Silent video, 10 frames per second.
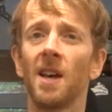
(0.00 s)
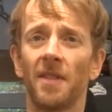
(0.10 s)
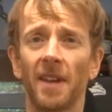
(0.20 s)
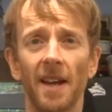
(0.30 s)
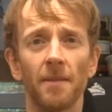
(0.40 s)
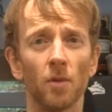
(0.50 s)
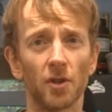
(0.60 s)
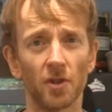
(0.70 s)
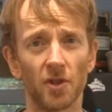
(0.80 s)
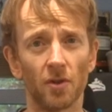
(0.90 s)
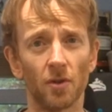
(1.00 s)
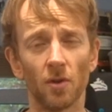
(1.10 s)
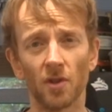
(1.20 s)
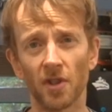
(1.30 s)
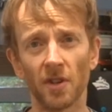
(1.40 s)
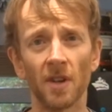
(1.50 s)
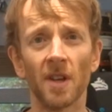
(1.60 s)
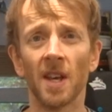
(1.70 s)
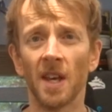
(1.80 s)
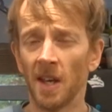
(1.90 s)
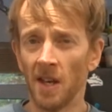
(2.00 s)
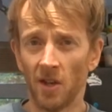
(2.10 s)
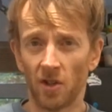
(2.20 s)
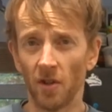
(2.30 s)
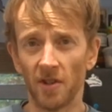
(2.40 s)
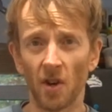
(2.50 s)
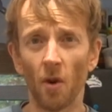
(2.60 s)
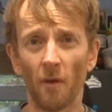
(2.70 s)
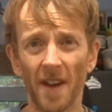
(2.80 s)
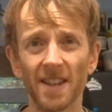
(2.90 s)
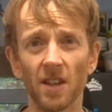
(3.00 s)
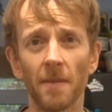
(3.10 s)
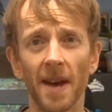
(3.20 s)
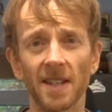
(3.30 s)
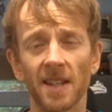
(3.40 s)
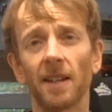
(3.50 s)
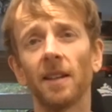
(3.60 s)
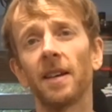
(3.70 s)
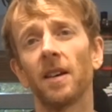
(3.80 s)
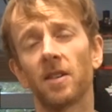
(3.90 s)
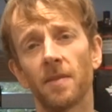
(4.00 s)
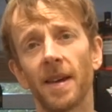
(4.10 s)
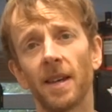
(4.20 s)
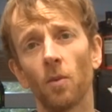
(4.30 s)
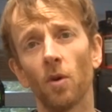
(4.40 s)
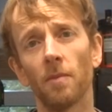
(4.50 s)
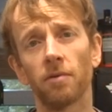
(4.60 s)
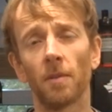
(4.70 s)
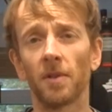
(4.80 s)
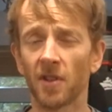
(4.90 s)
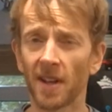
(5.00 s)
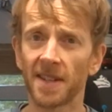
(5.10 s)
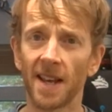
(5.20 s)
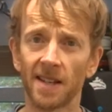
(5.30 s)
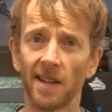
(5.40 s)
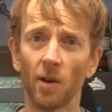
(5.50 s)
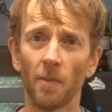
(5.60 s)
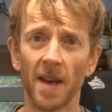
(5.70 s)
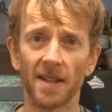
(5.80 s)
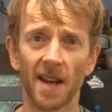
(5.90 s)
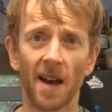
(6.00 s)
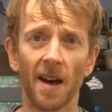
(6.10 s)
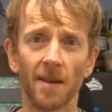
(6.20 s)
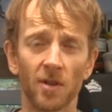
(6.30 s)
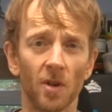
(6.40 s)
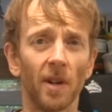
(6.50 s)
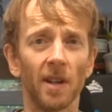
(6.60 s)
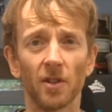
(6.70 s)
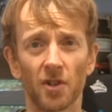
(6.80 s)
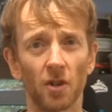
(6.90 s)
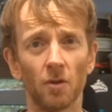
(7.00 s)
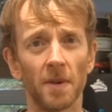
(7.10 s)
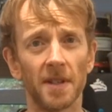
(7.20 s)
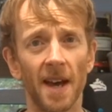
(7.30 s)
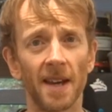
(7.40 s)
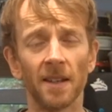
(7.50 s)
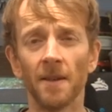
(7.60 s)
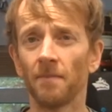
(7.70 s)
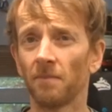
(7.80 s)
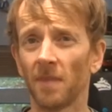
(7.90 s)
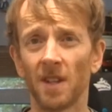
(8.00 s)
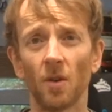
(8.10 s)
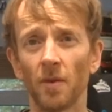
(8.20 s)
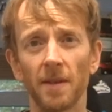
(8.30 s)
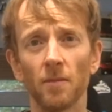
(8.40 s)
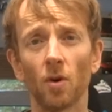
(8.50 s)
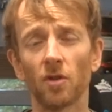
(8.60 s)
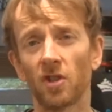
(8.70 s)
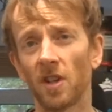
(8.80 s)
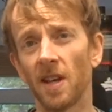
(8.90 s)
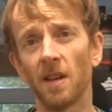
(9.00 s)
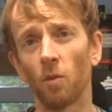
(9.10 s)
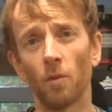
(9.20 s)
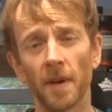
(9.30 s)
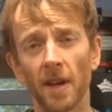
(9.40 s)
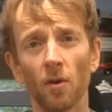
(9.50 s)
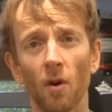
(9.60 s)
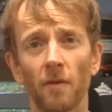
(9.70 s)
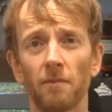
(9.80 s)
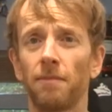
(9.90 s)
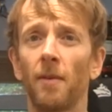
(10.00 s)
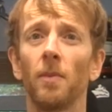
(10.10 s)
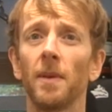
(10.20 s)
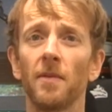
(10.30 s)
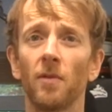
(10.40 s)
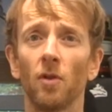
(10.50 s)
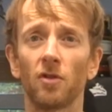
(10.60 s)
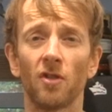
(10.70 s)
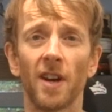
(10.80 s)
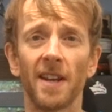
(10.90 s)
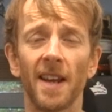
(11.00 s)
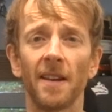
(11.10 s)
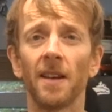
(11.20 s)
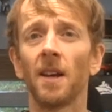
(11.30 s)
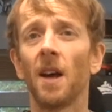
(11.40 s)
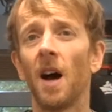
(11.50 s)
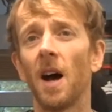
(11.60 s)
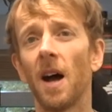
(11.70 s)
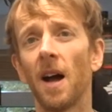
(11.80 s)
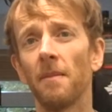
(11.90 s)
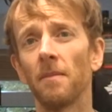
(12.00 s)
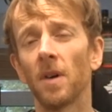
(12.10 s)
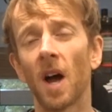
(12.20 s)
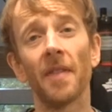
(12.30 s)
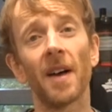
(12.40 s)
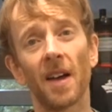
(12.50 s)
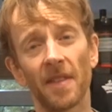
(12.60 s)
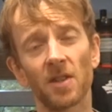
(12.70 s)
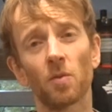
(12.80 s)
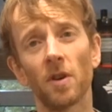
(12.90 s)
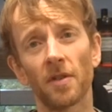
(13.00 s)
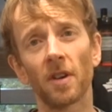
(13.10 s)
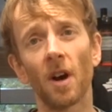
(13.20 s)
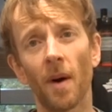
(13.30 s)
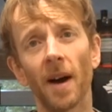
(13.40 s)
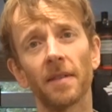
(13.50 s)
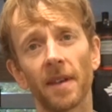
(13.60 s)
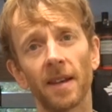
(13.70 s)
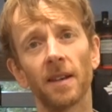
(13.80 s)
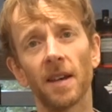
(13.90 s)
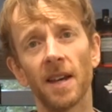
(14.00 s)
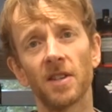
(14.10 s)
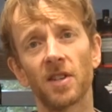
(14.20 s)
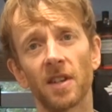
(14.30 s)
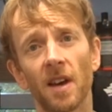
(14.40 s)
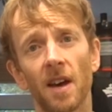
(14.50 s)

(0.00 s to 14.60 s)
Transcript: the kind of muscle stores, and so there's enough in you basically to make it work properly. So that takes a little bit of time. So a little scoop a day, you don't need much, it would be enough, probably before training. And that's worth a go, I think. It's